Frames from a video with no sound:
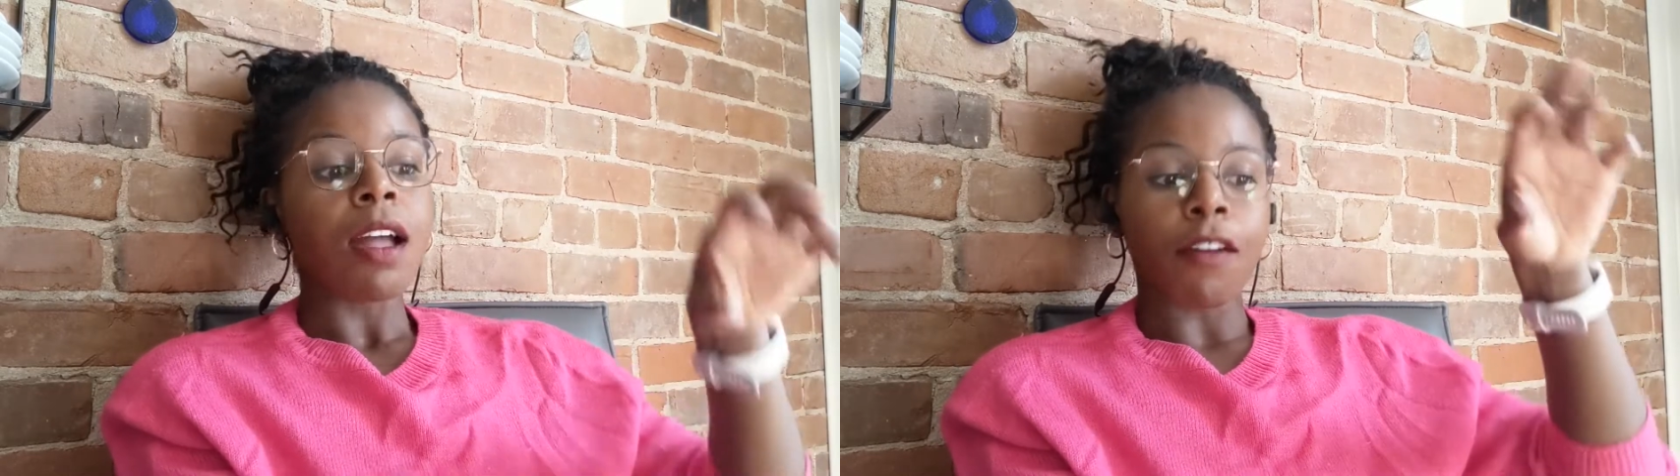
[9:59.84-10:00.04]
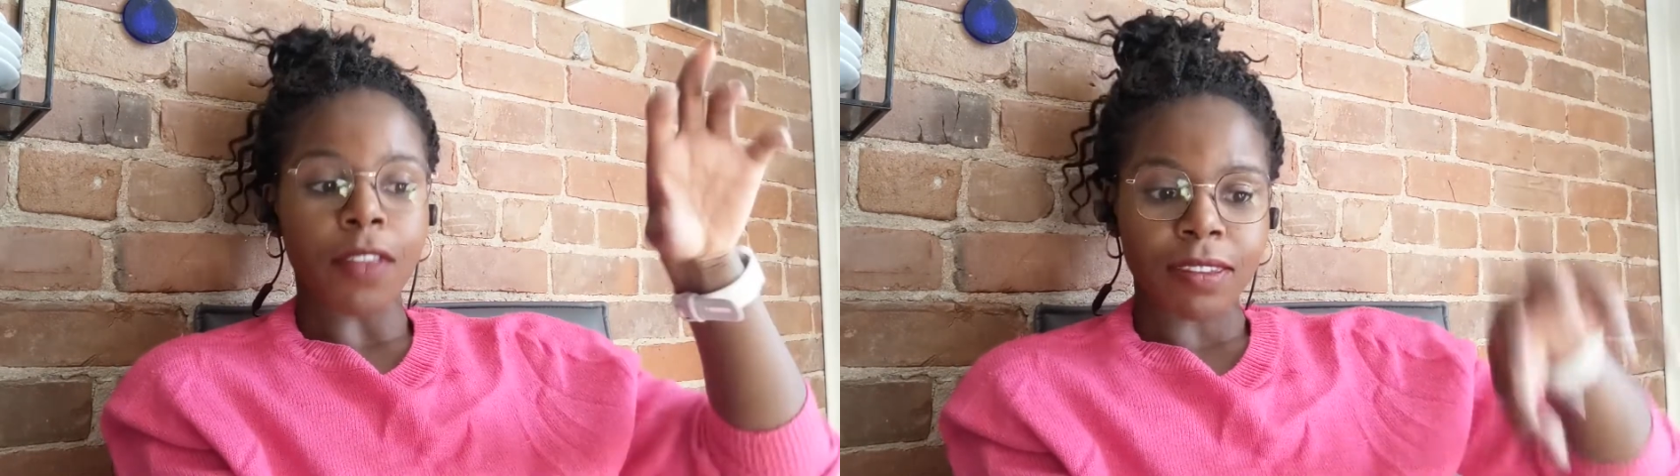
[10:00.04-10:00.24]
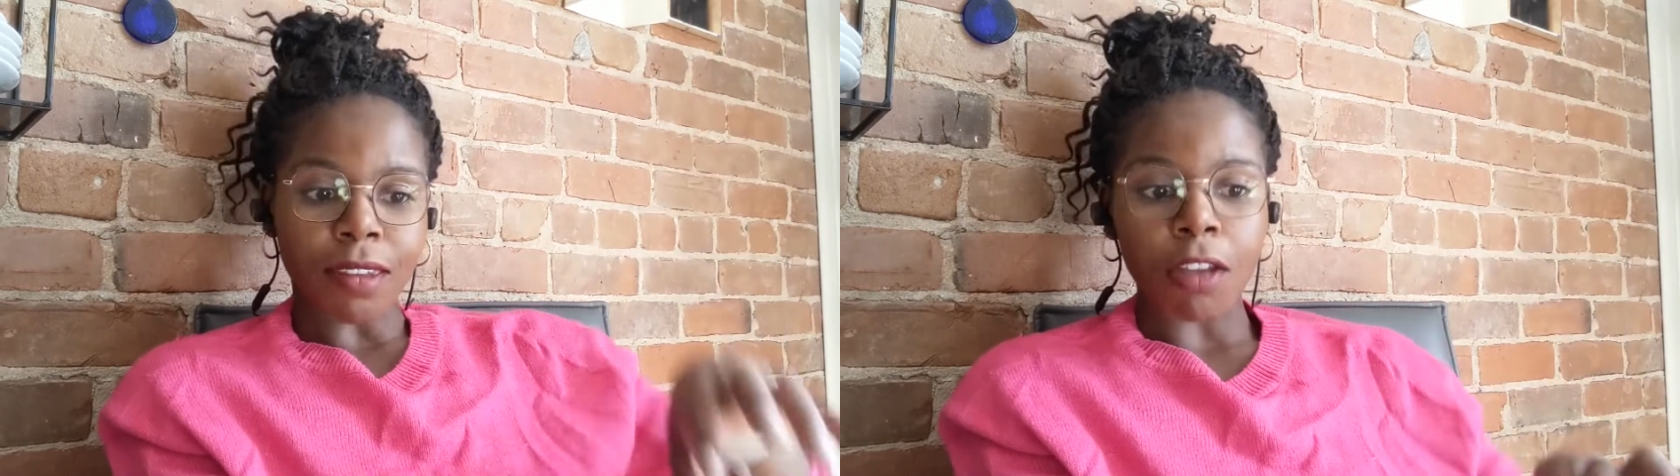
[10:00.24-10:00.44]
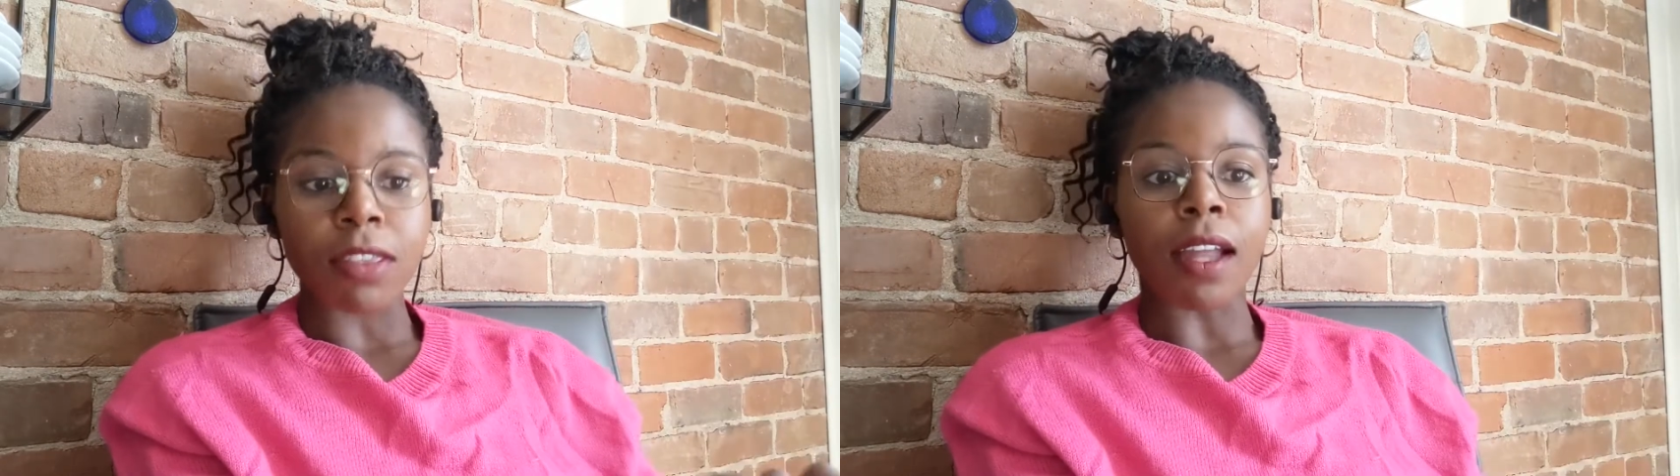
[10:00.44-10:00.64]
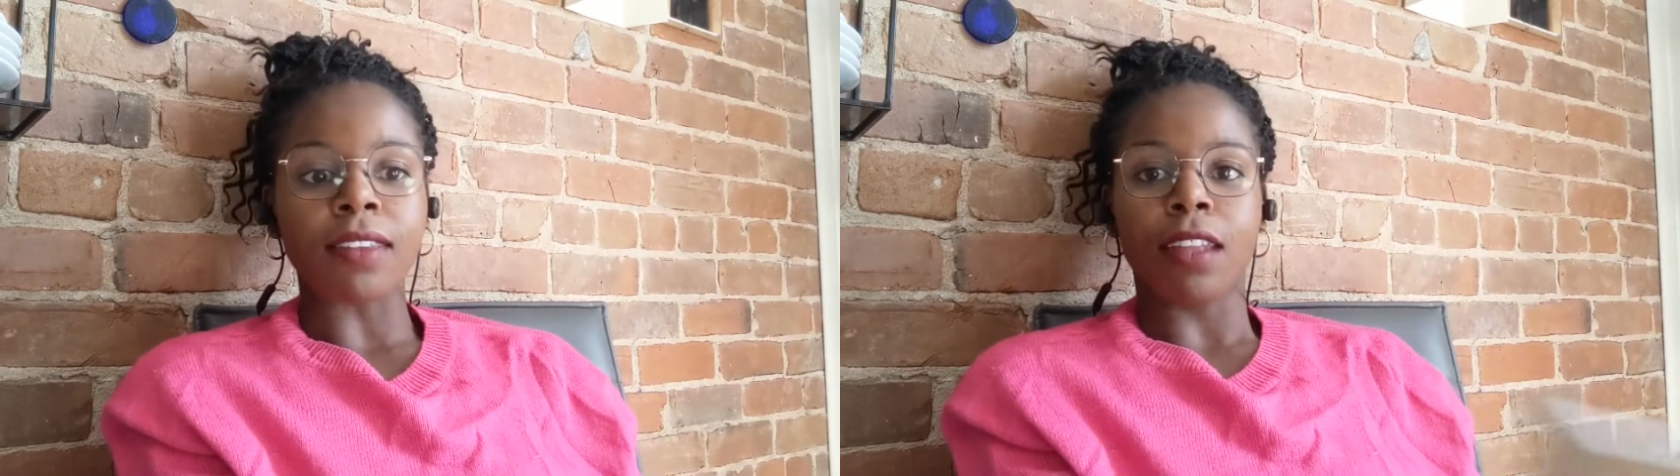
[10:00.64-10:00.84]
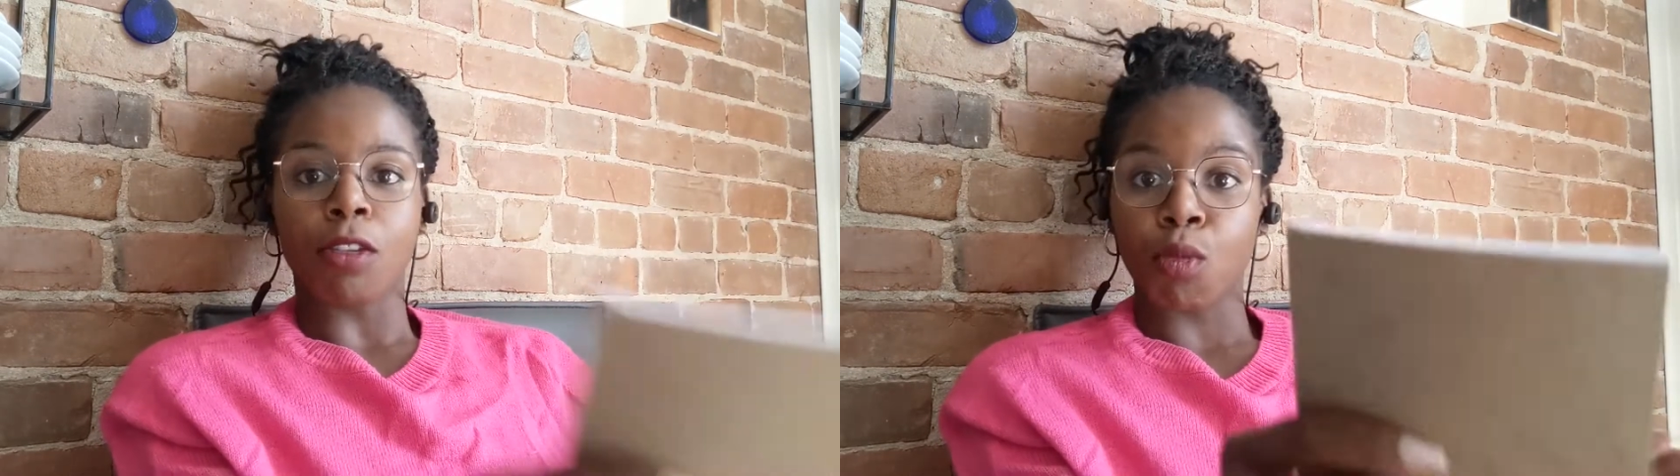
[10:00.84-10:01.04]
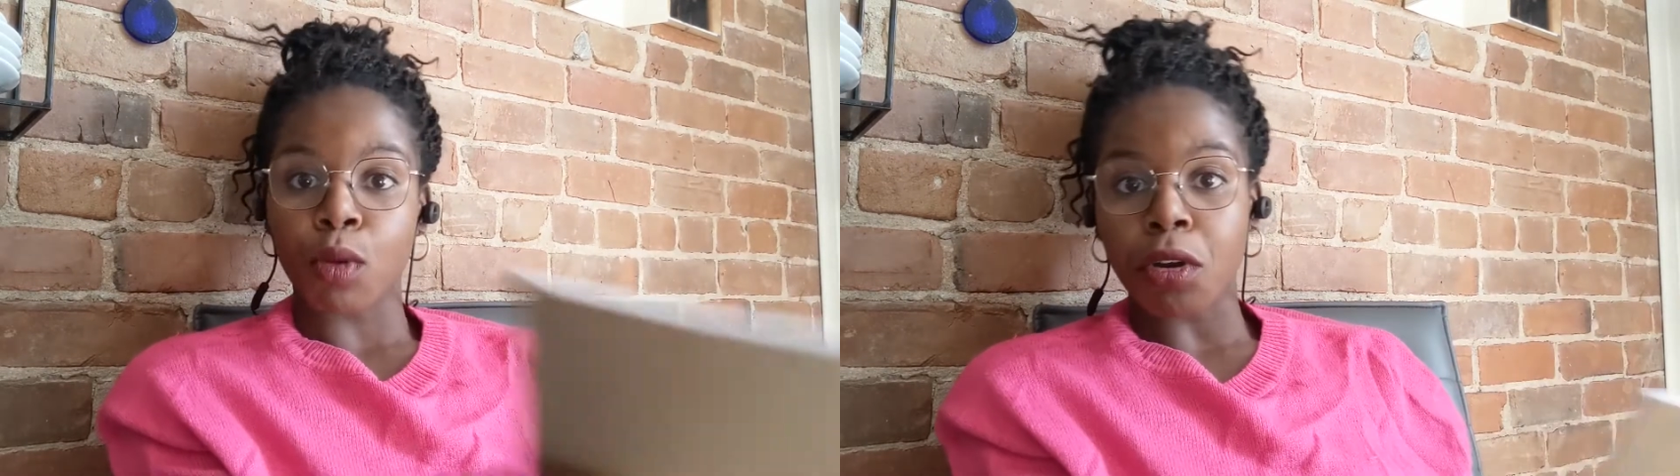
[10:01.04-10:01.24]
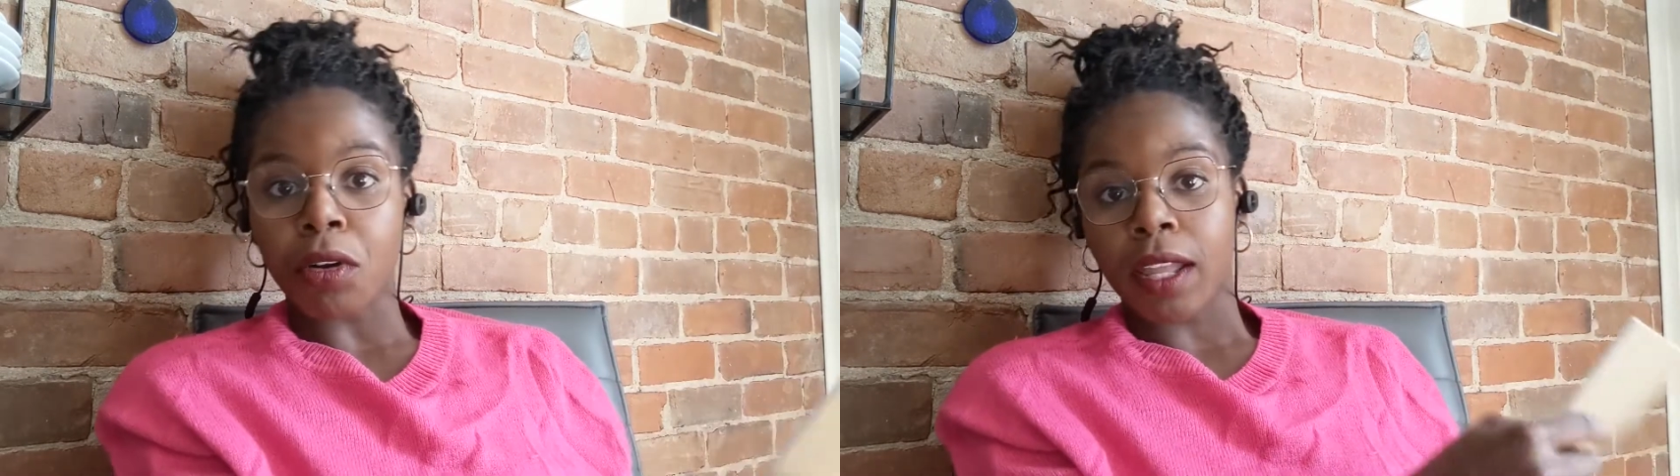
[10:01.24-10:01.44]
of the Southlands, the
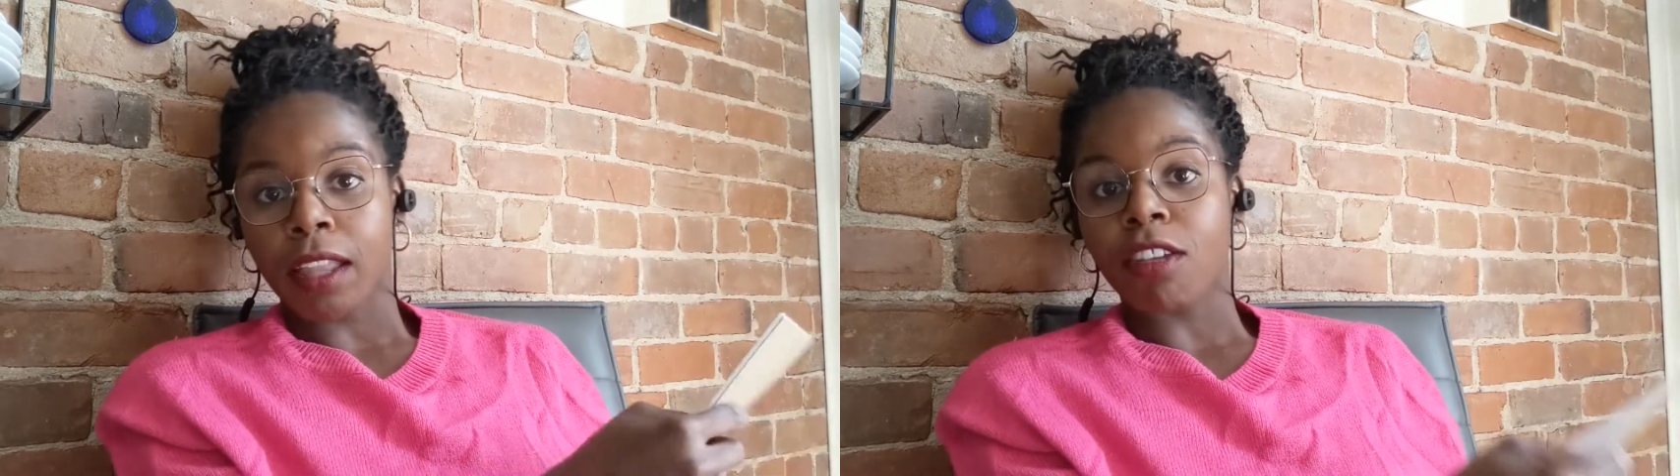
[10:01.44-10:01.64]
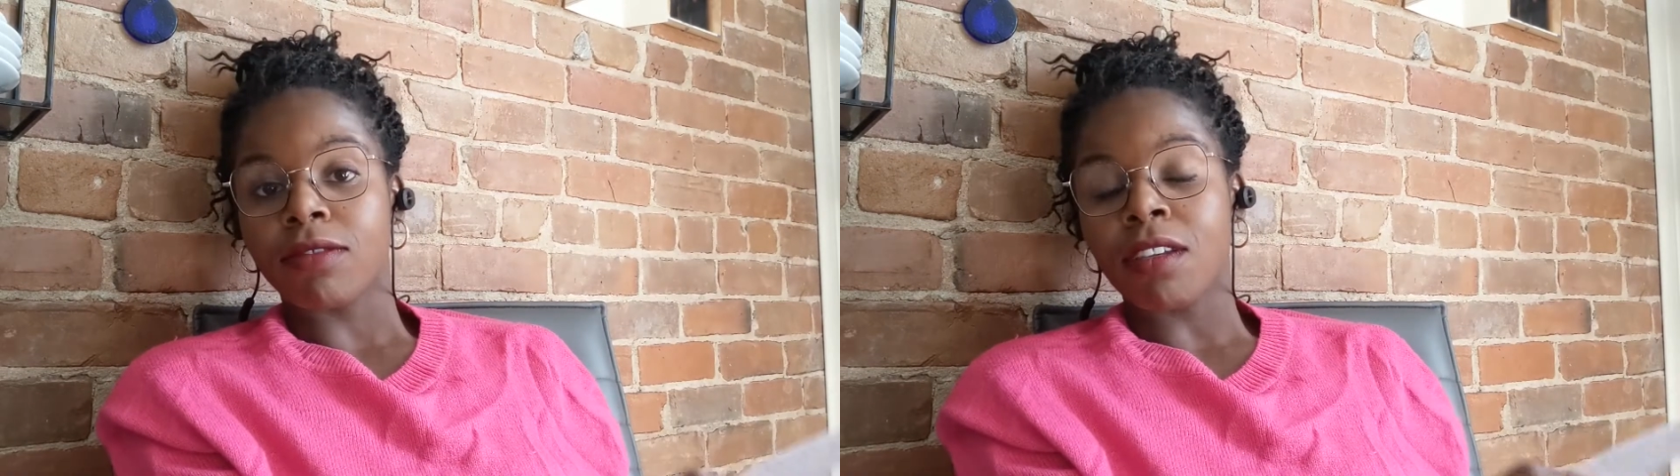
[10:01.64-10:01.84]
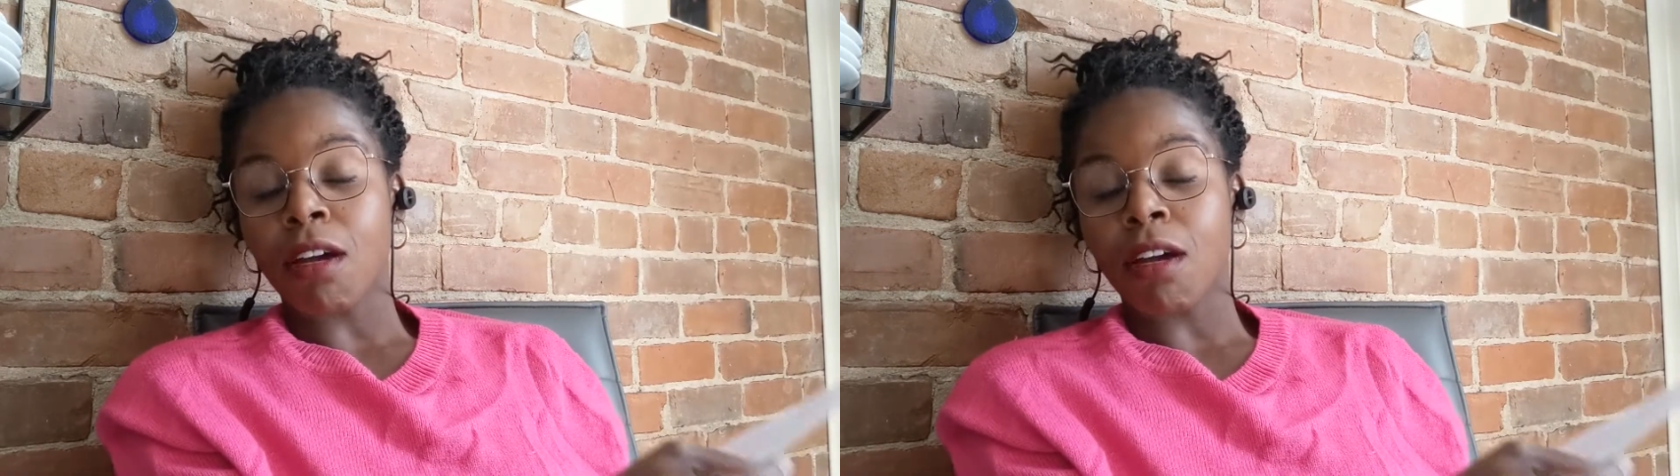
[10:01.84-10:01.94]
Numenorian